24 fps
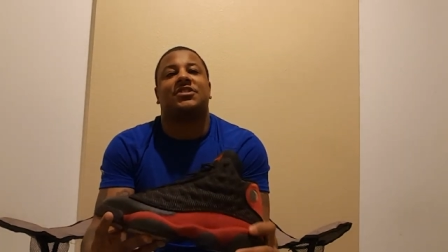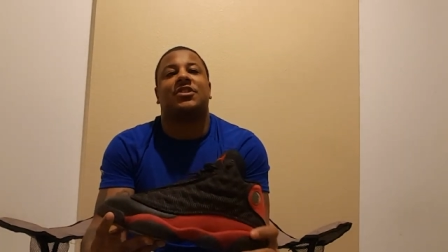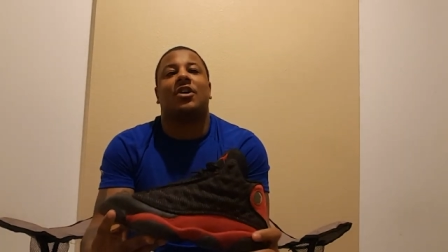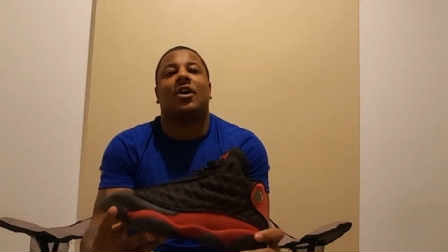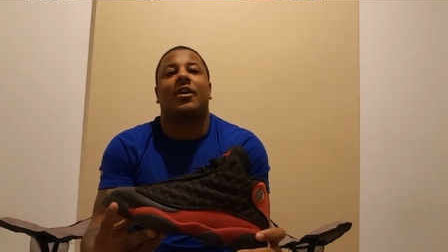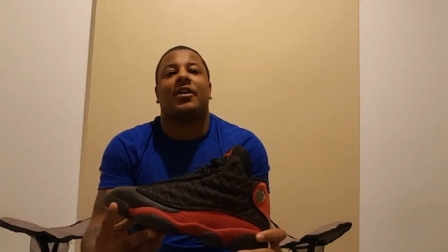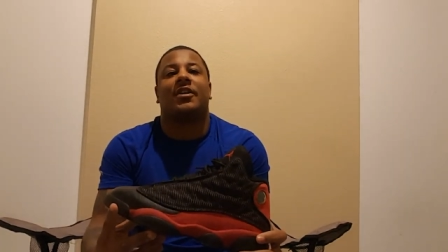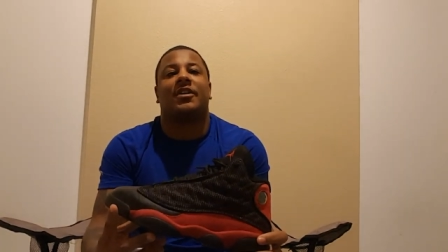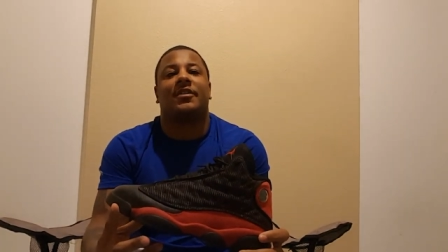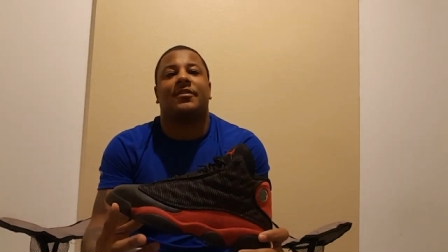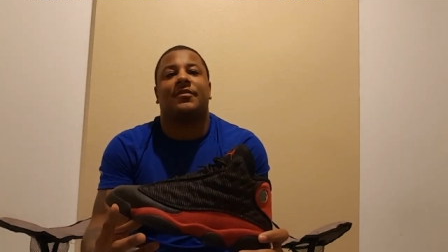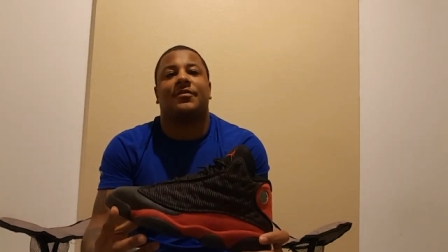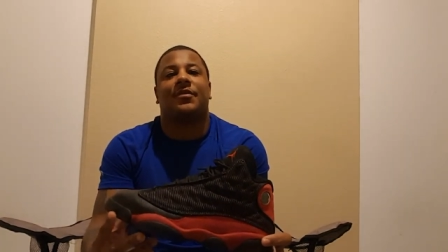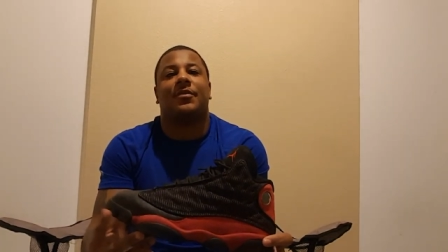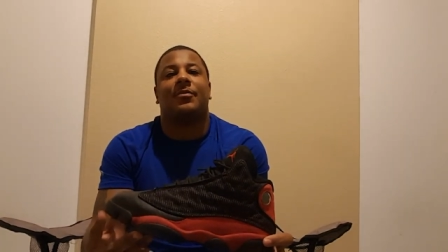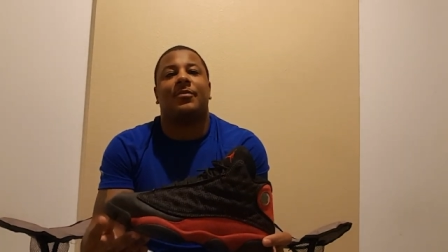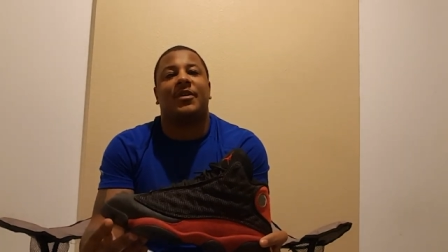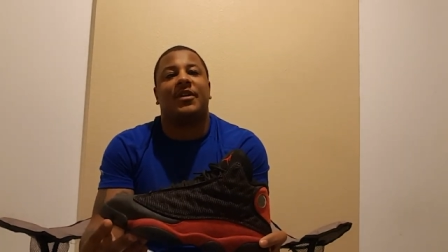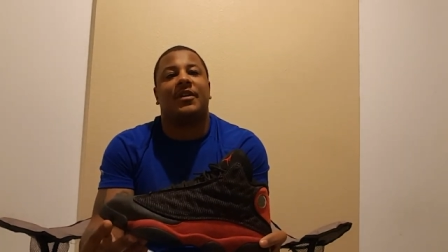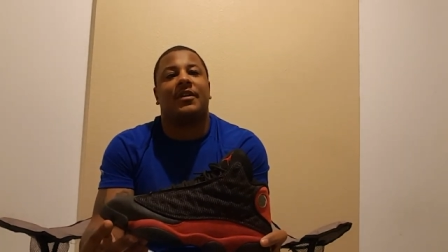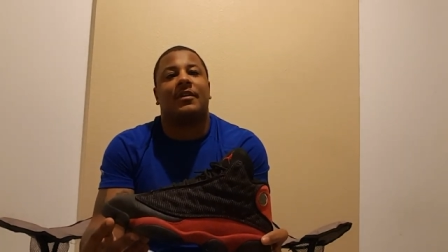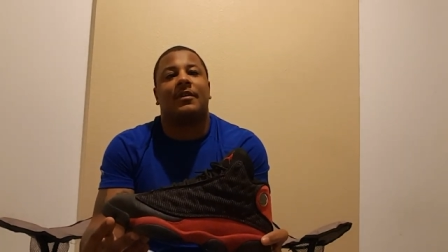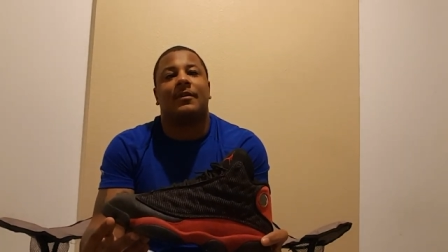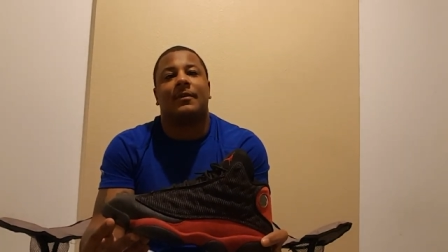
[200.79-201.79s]
started it for
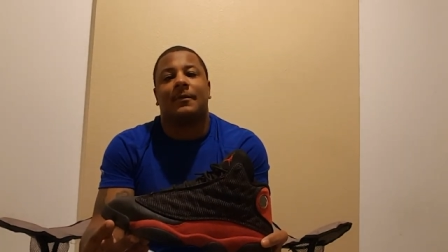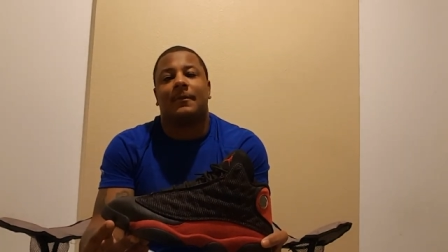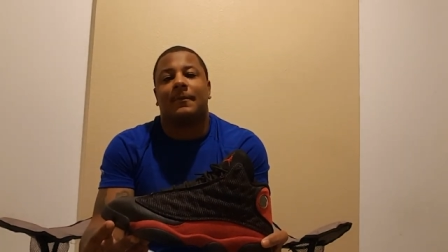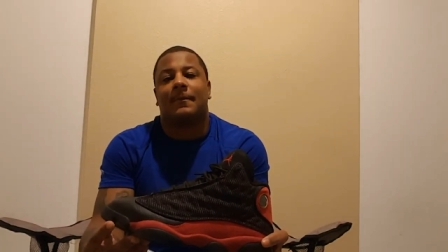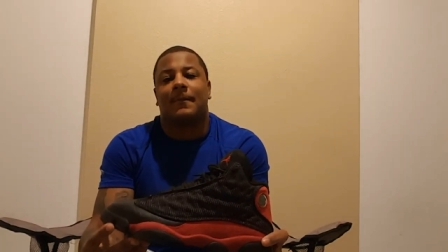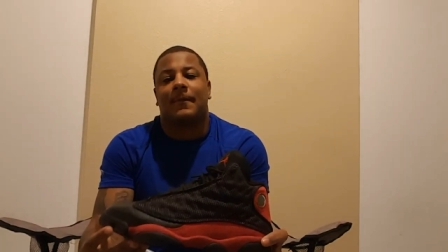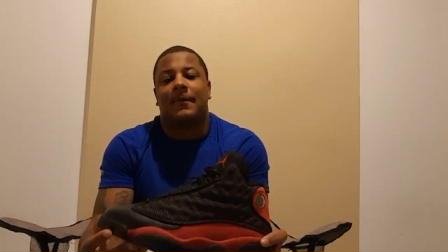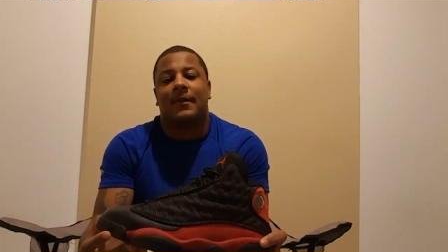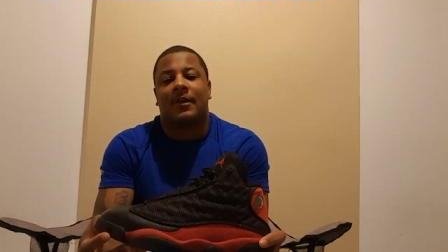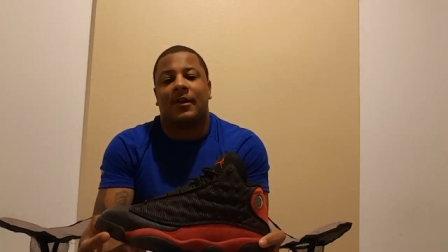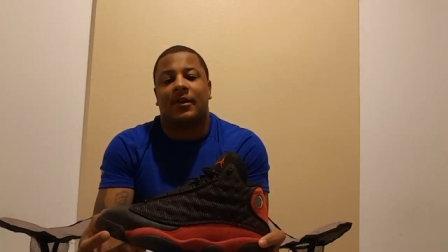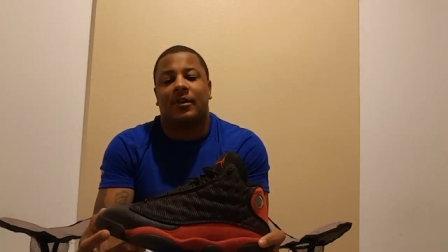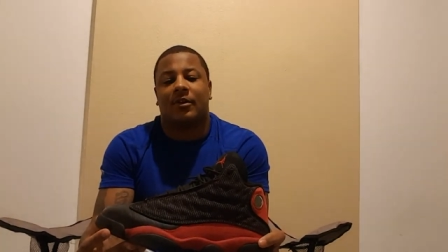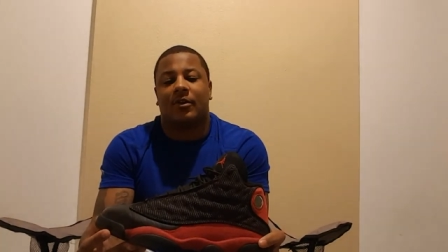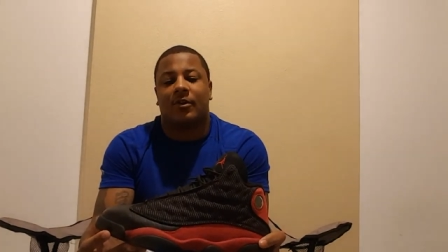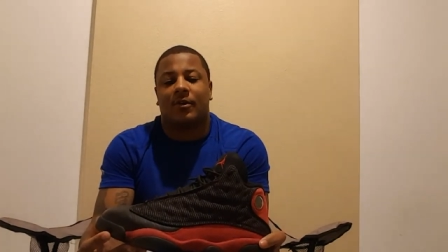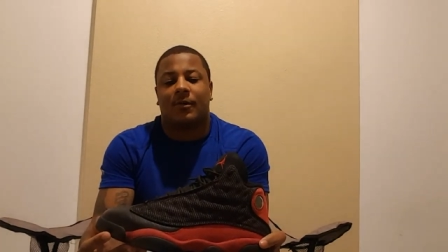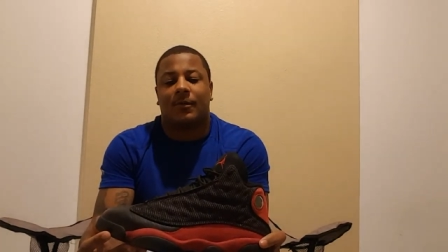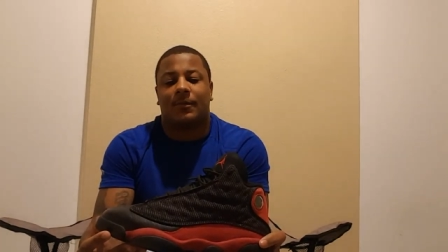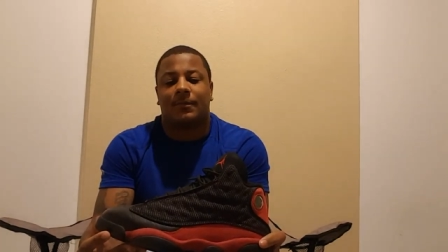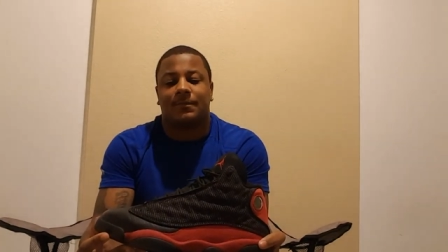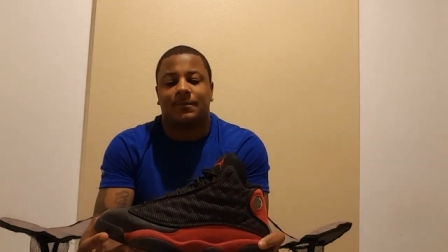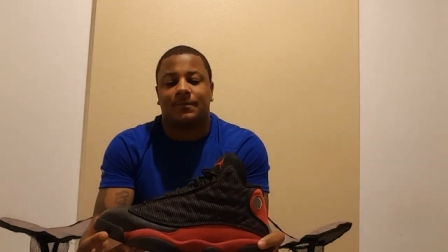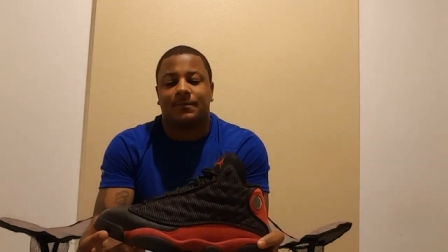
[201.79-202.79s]
me.
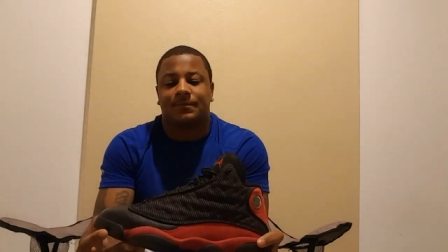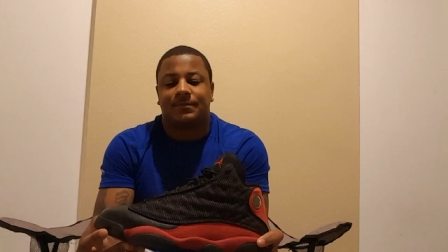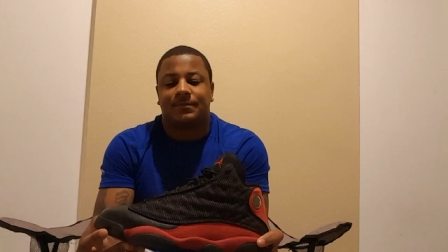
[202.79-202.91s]
And